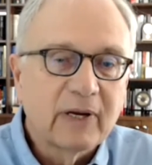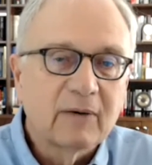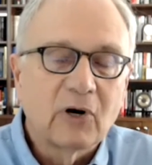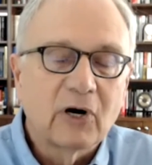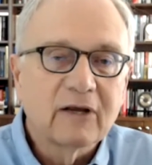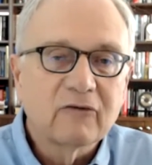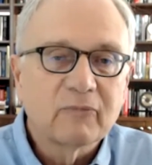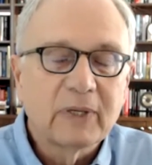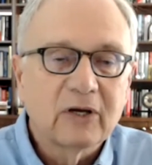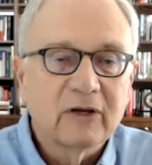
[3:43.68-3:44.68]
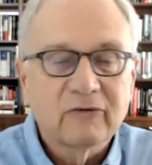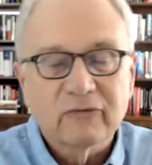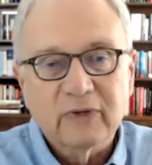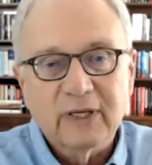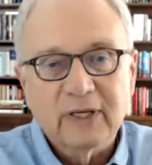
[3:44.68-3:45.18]
bear markets,
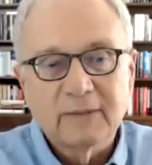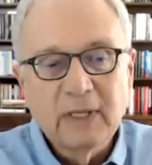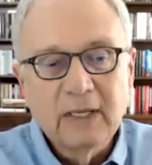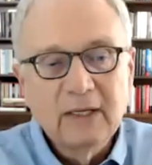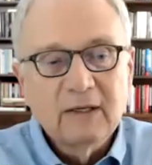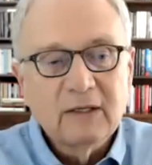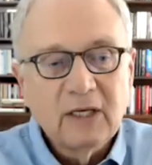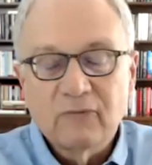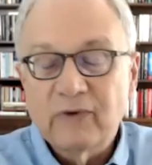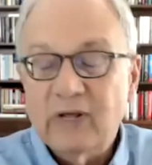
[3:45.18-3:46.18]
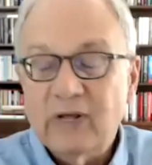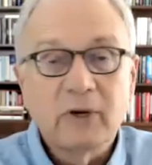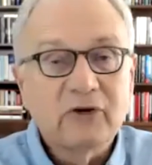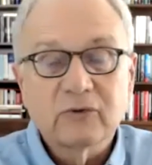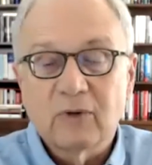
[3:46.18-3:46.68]
because
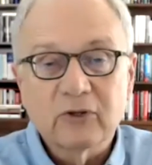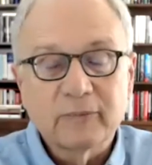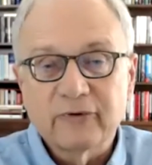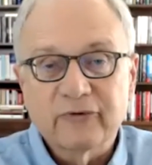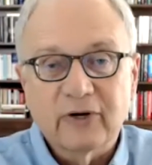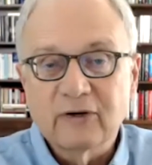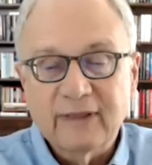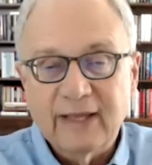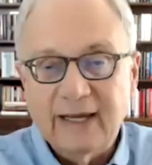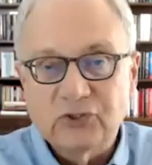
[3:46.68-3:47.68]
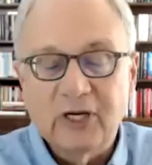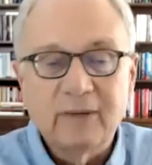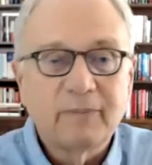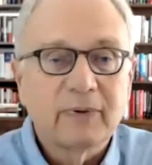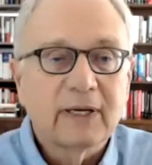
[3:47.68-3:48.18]
valuation multiples aren't that
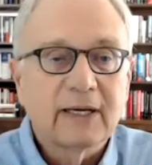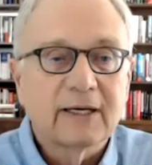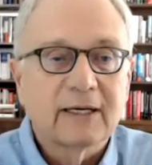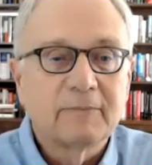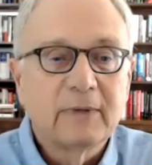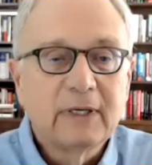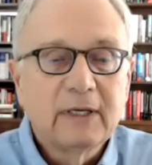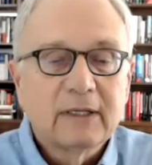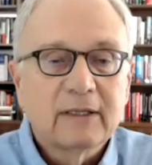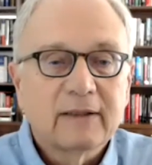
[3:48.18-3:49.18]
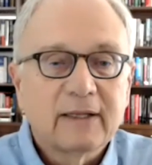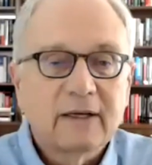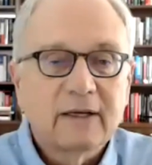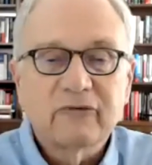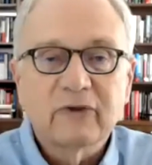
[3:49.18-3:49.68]
cheap. There
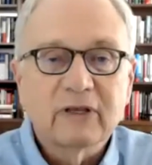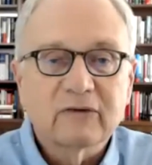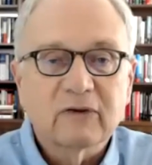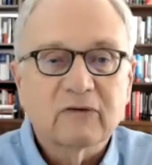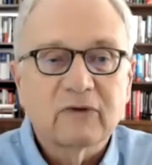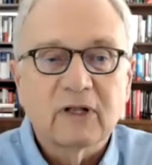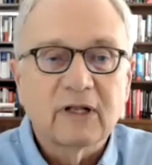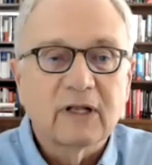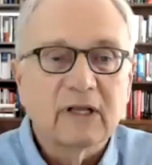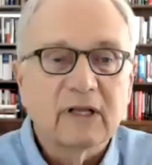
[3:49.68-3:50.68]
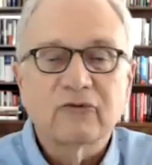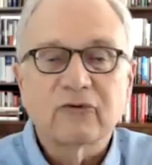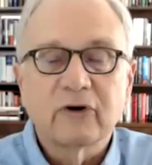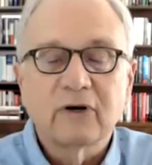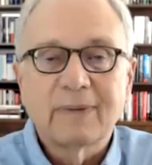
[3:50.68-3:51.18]
is still a
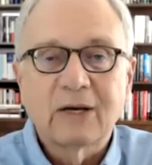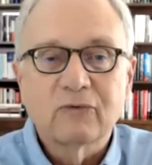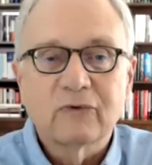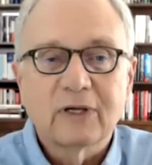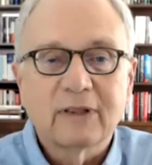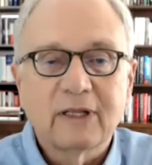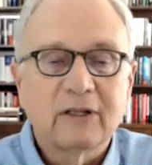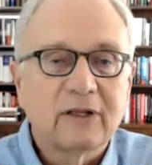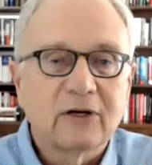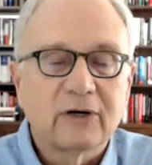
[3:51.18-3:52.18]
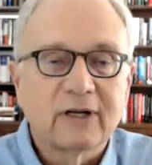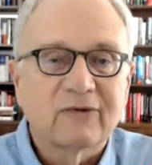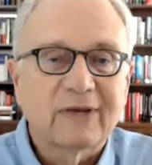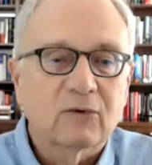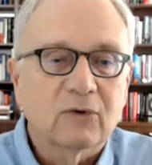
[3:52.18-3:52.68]
concern about the
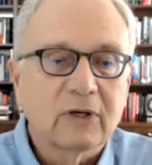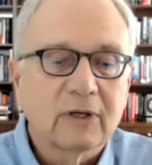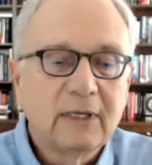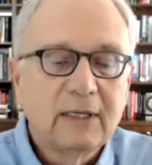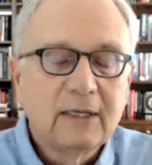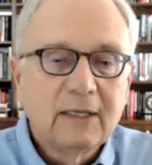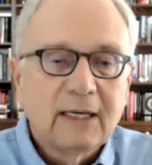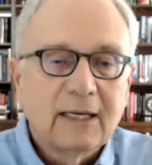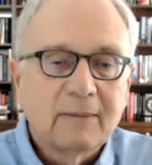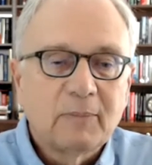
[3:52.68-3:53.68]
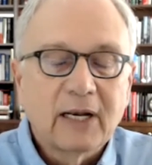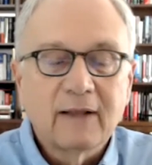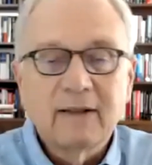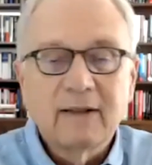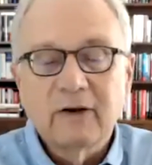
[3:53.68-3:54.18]
earnings outlook. But
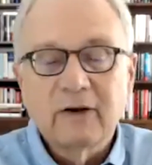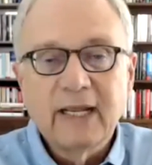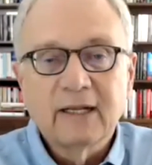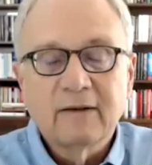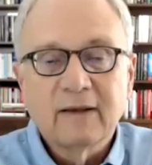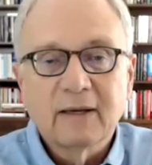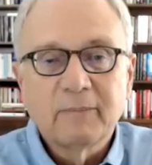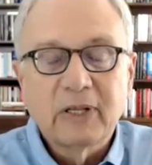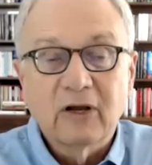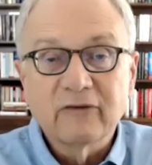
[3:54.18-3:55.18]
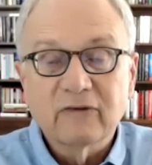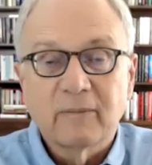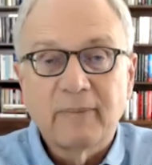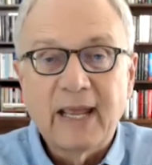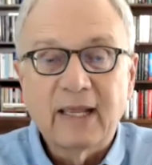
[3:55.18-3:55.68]
on the other hand, because of
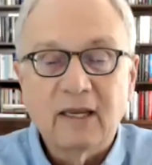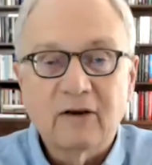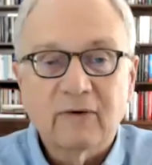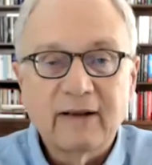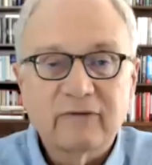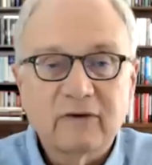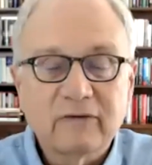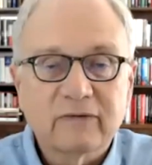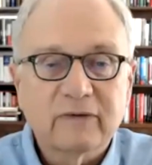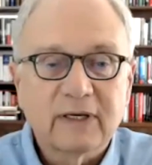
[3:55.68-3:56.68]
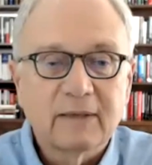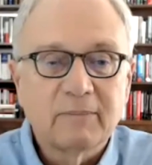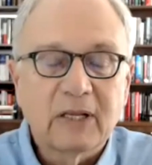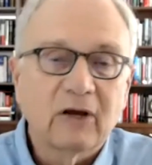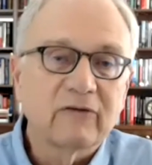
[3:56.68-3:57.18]
the banking crisis,
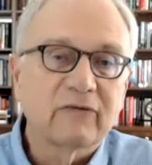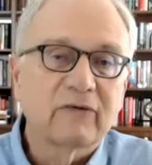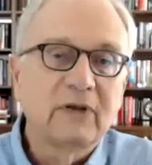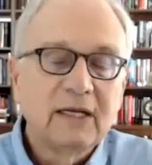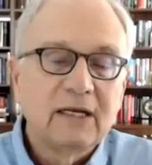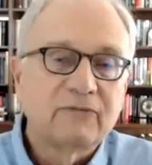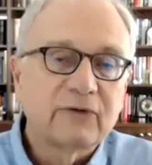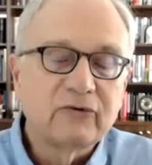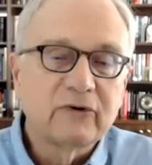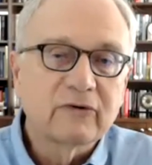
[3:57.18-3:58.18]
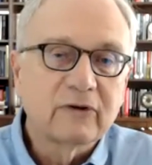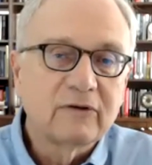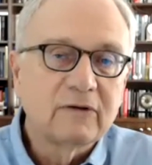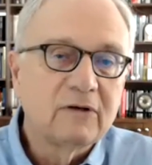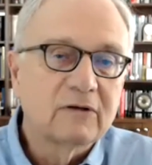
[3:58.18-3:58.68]
because inflation has
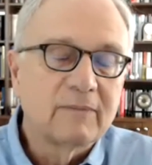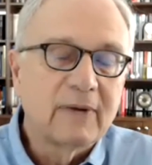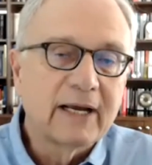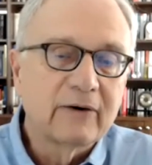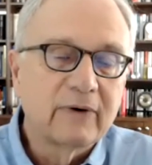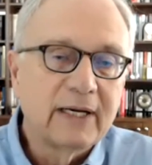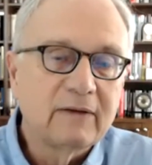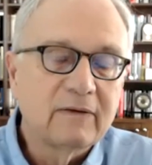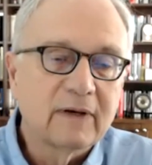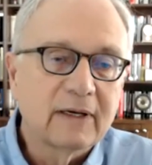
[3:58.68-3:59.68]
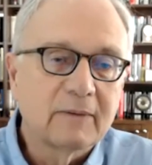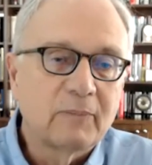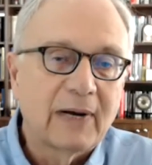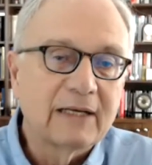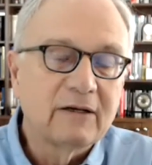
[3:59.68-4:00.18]
continued to moderate,
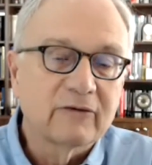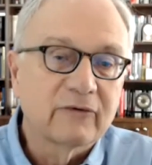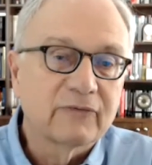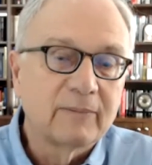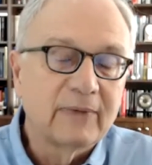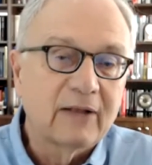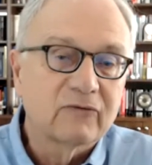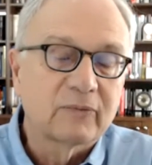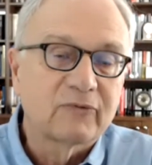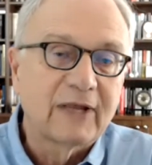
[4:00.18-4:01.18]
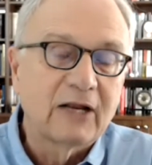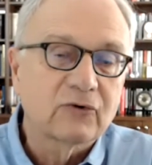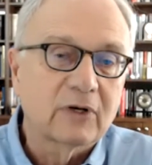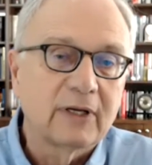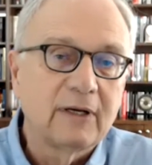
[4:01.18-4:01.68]
bond yields have come down
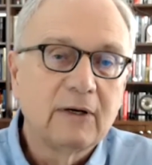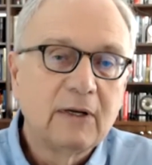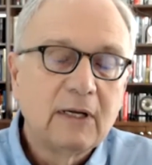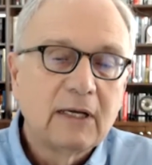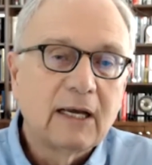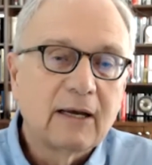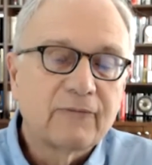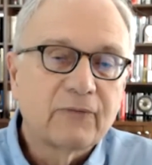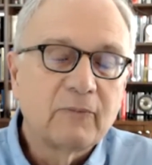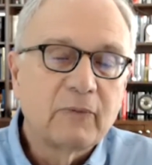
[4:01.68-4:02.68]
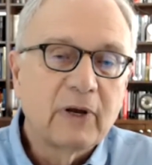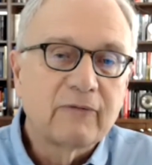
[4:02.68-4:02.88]
substantially from